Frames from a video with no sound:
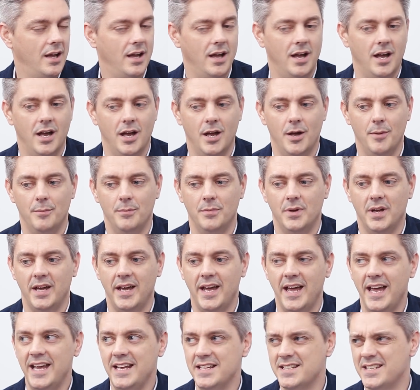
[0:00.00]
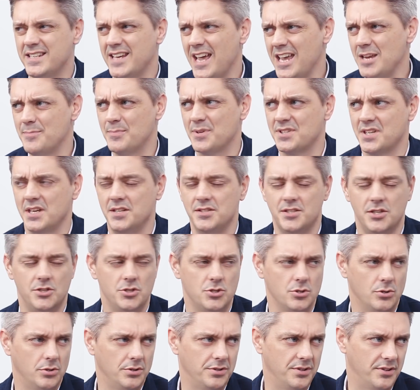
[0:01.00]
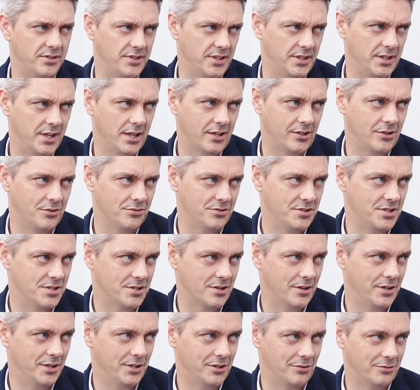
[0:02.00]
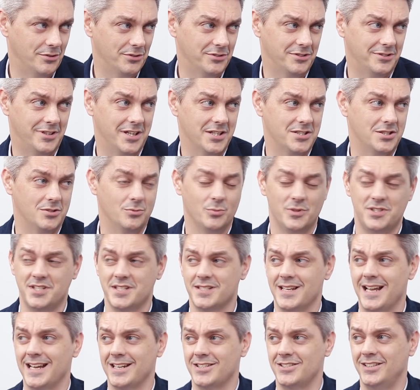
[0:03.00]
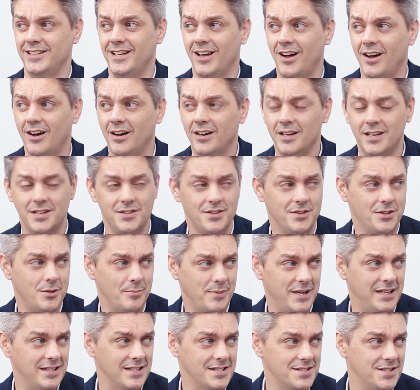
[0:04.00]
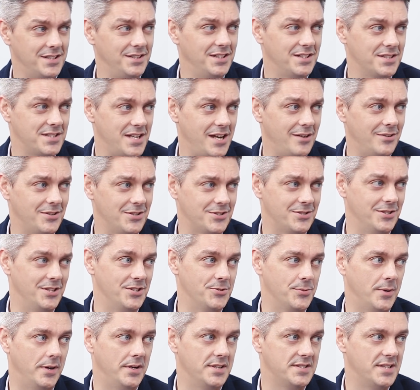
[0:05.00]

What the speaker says: 88% in Jordan think their country is going in the wrong direction, which is actually higher than the Palestinian territories, where